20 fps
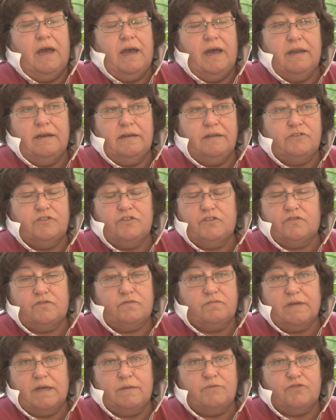and it
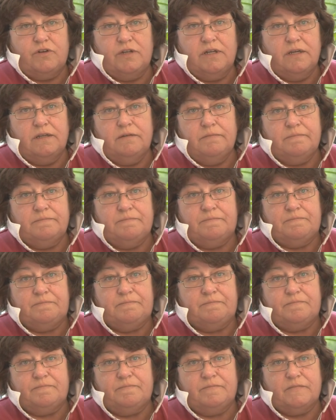just kept
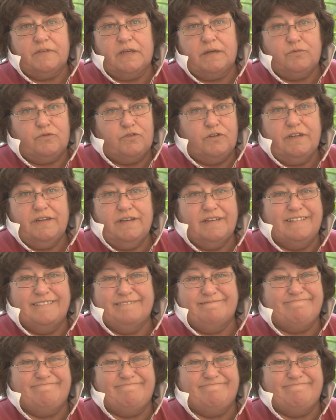shrinking, kept shrinking.